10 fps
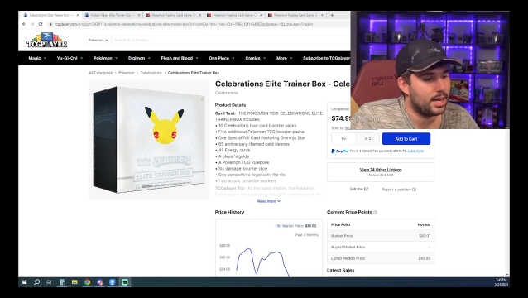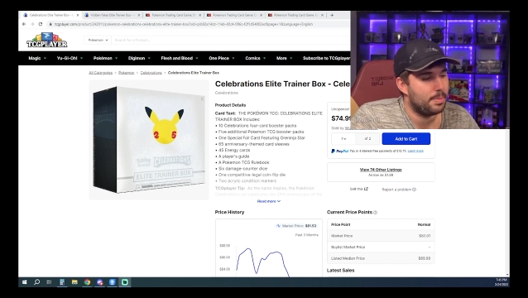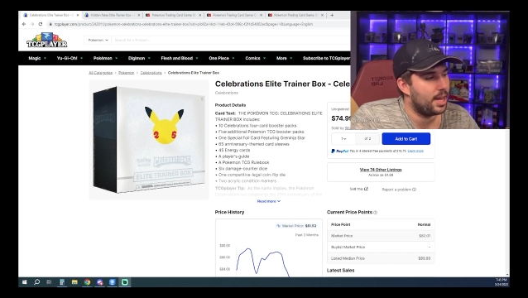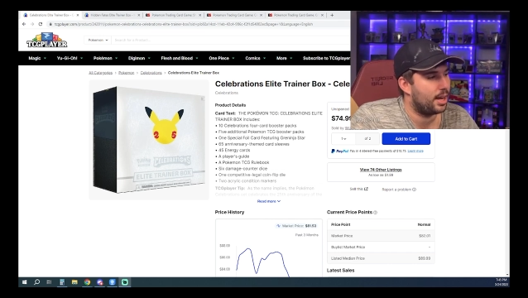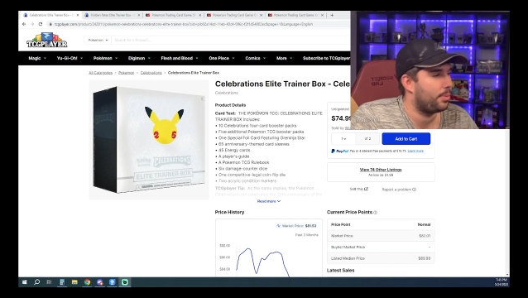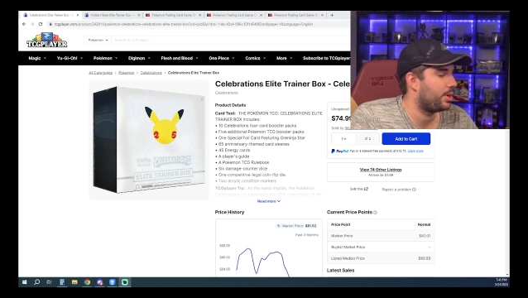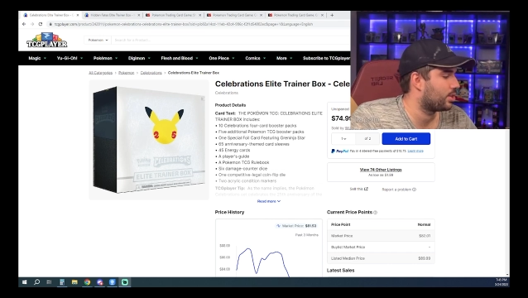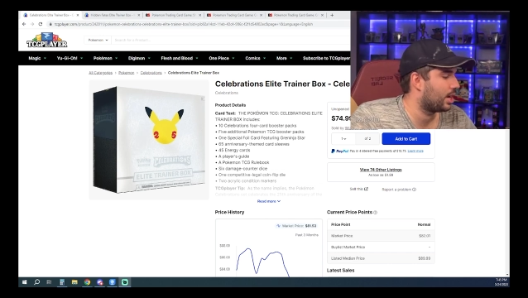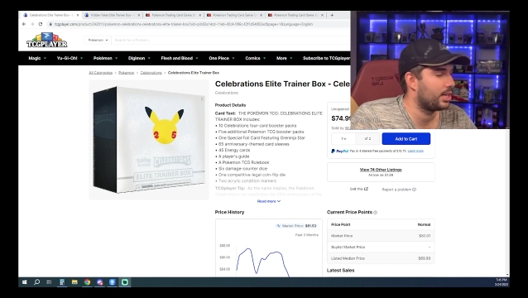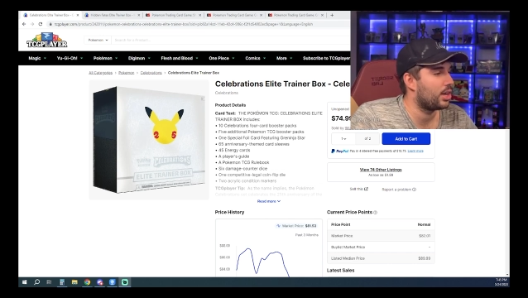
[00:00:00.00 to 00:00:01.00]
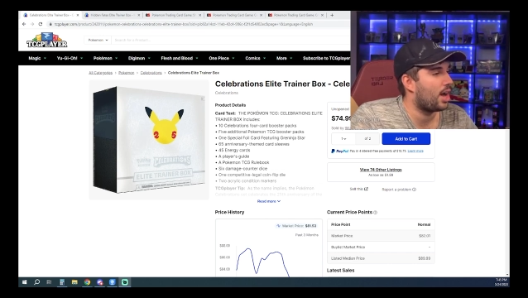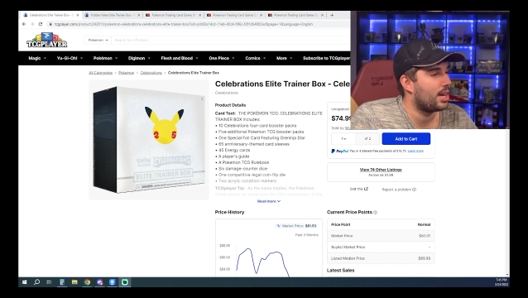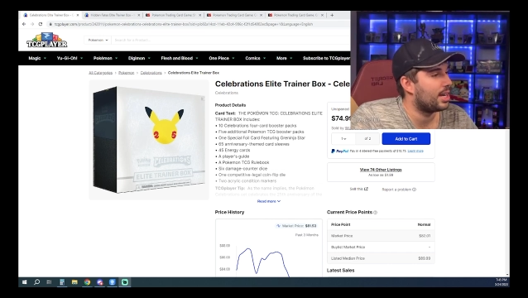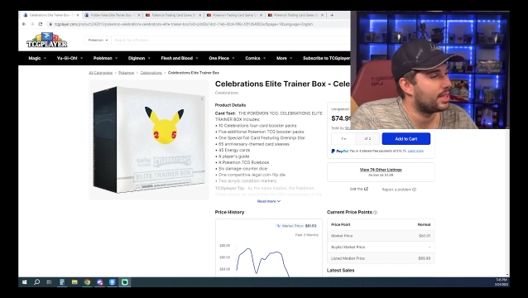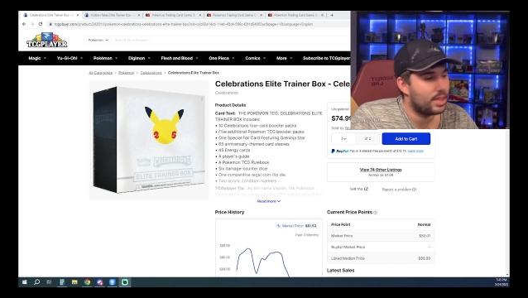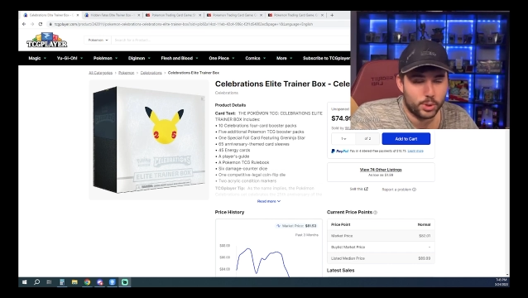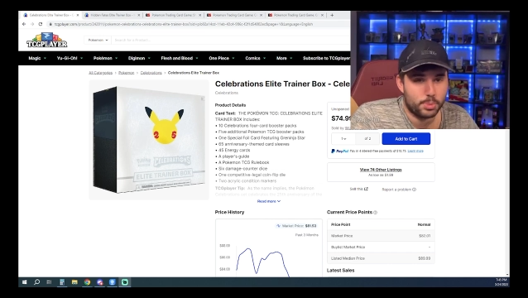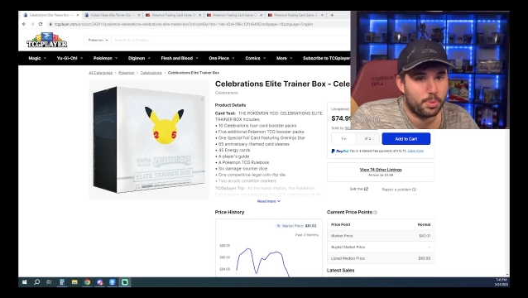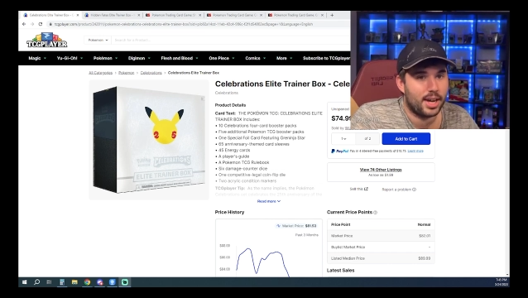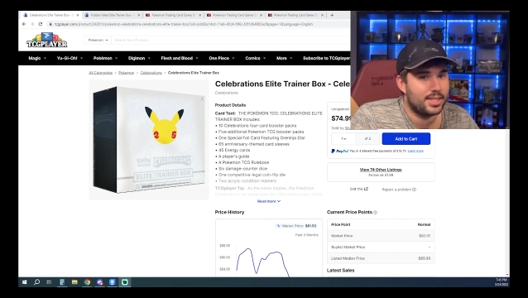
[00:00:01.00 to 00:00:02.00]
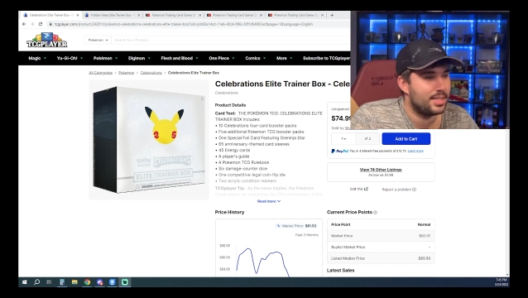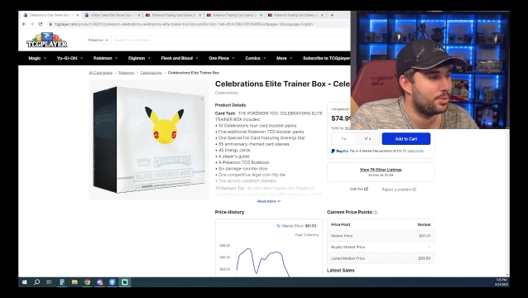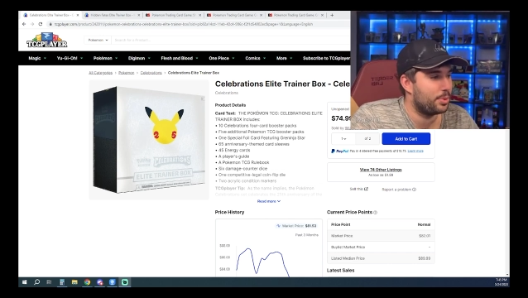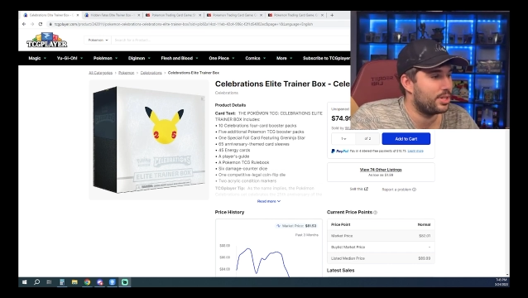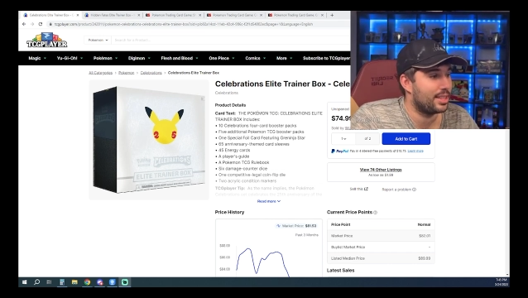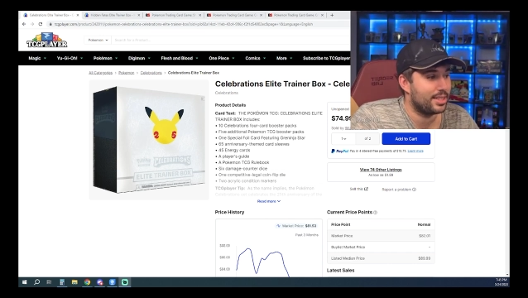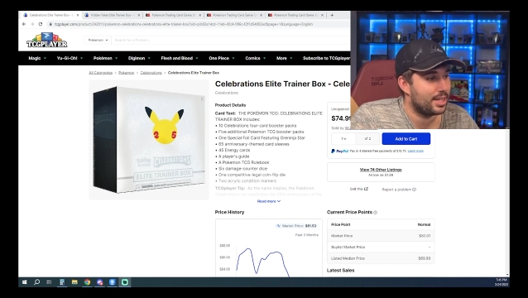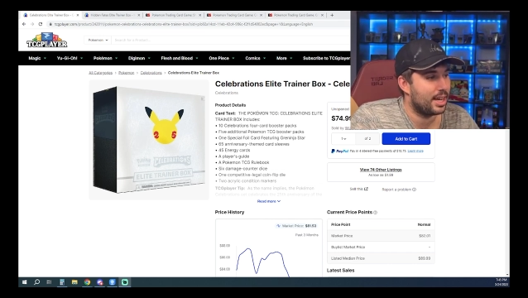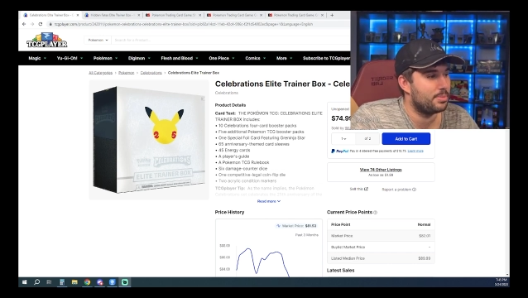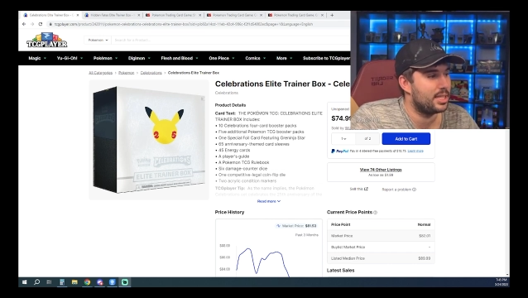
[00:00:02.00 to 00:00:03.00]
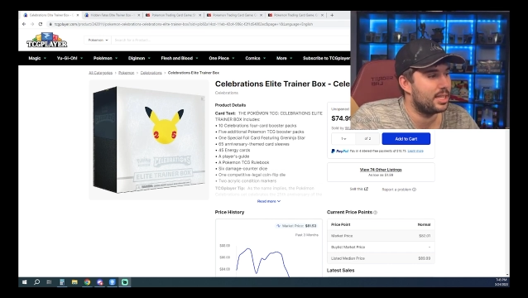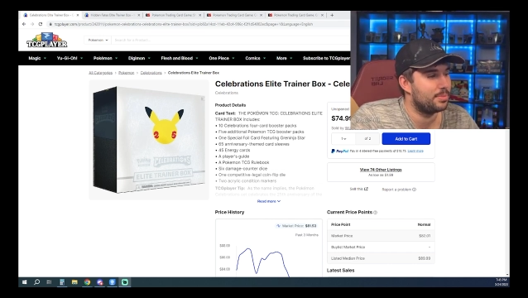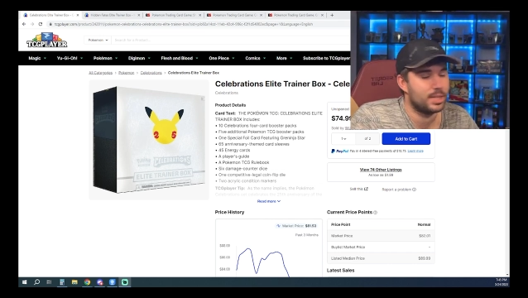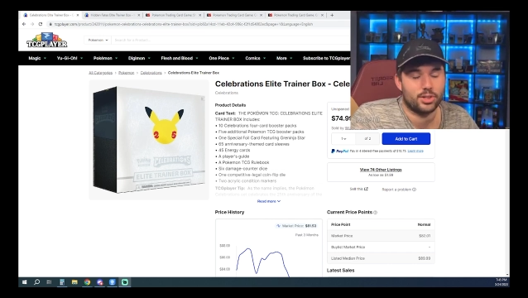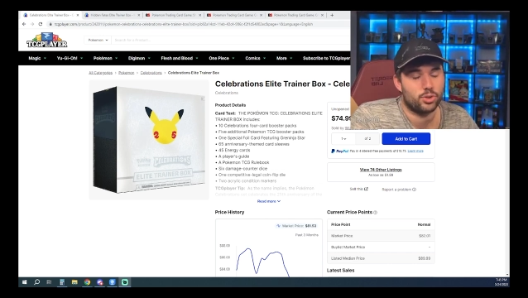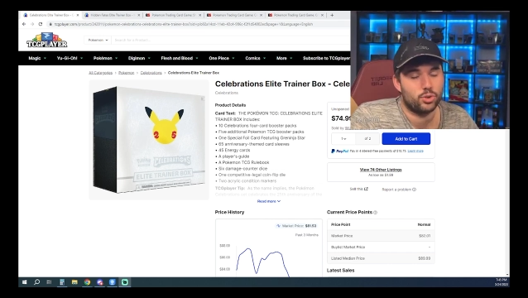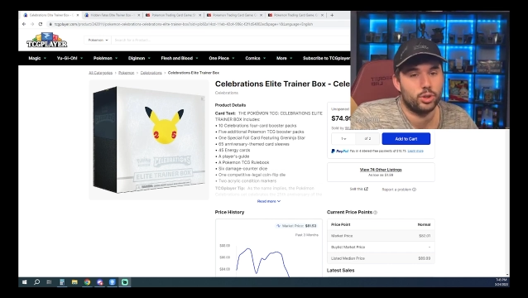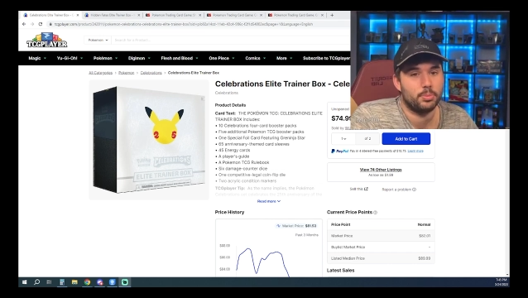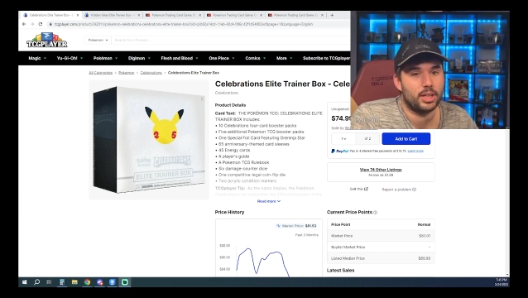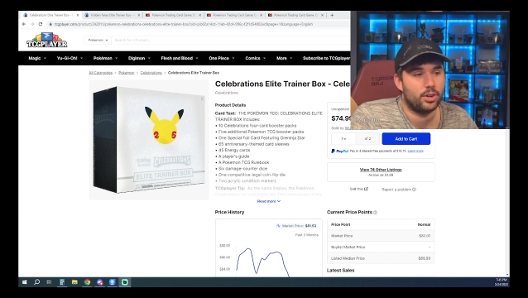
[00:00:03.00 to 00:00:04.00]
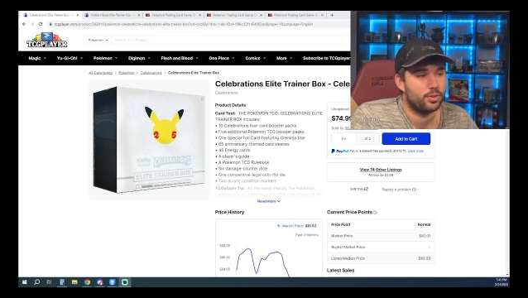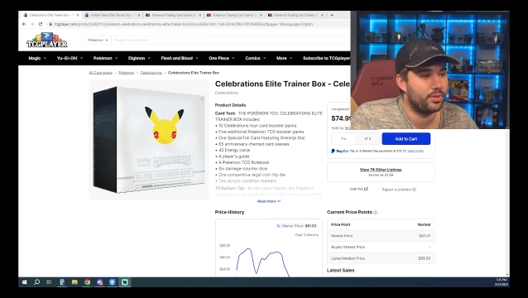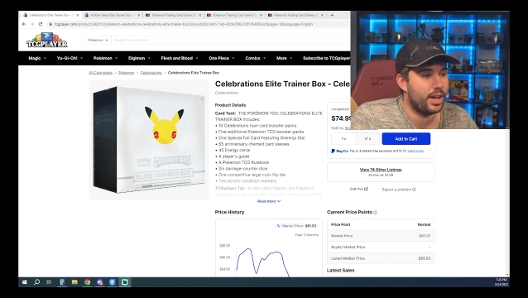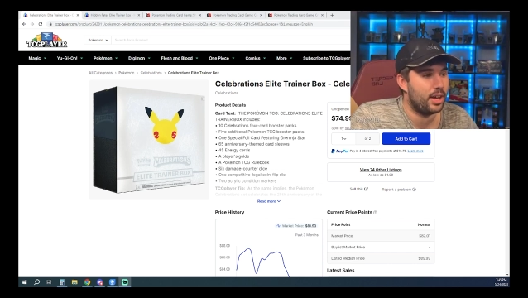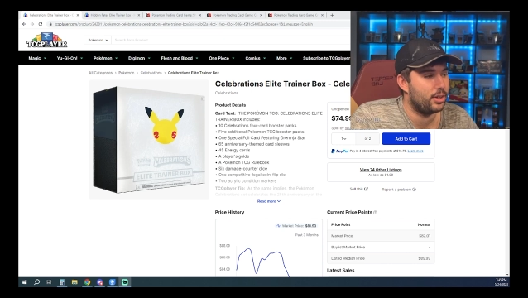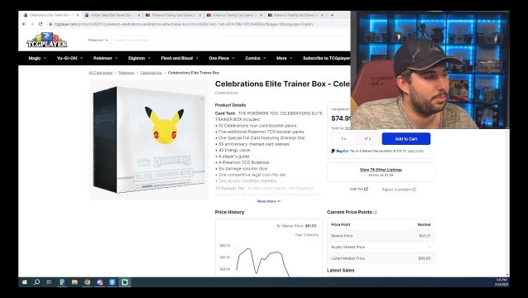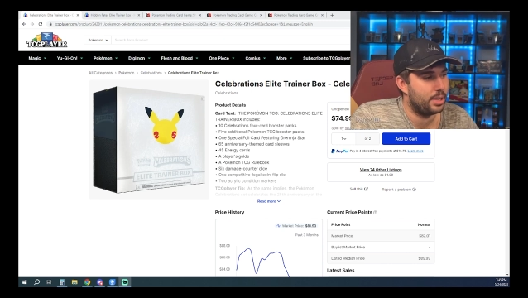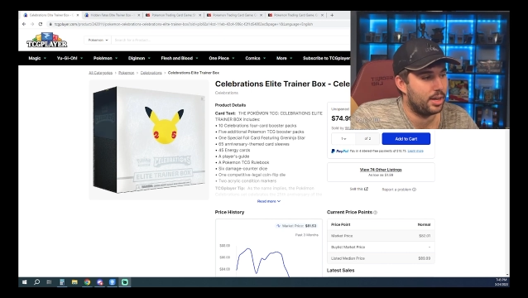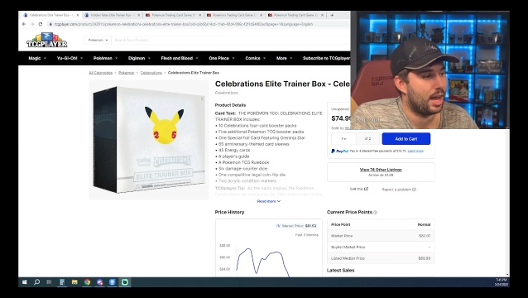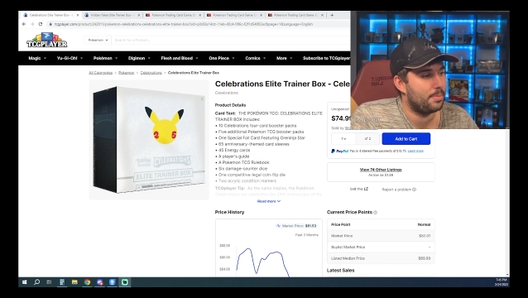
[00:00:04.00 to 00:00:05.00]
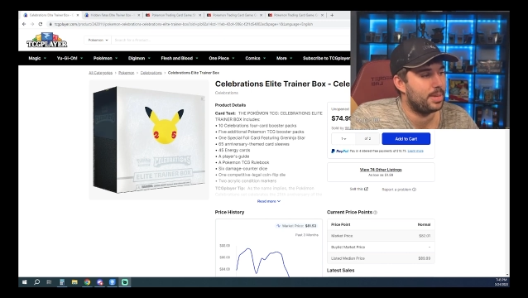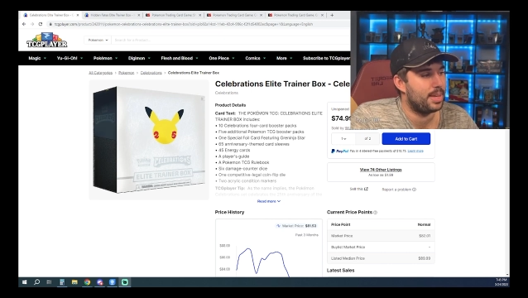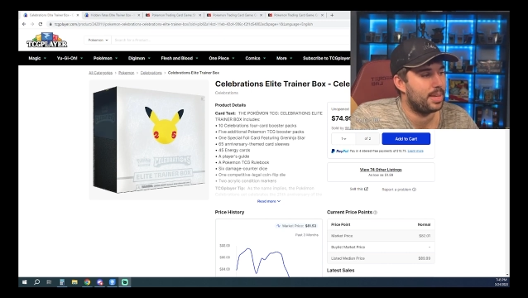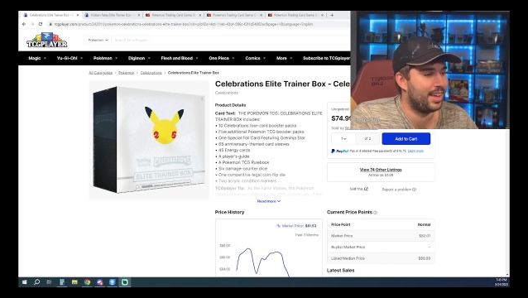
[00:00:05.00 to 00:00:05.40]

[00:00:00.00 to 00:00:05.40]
Man, I wish I had gotten in at those prices, which at the time seemed extremely overvalued, but I mean,